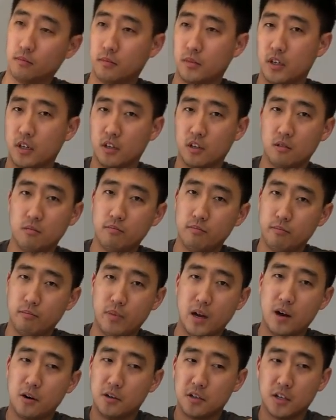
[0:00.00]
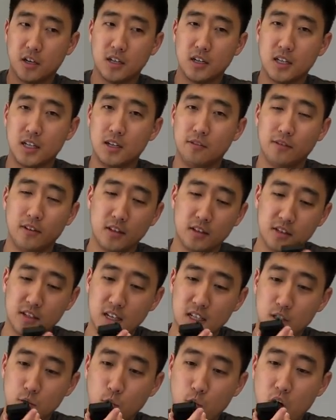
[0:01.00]
There you go, power's on. It even
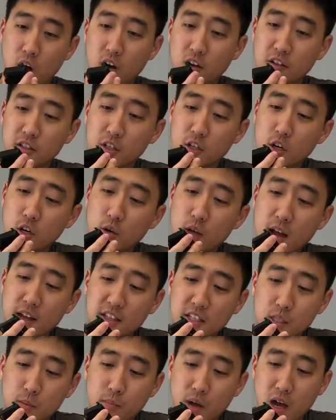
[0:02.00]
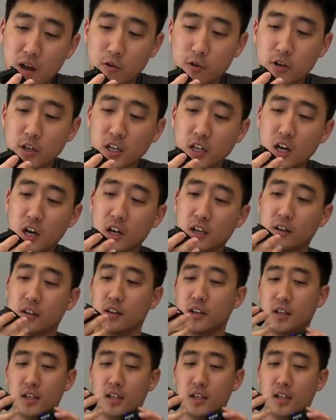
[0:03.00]
says Wireless Go as it's powering on.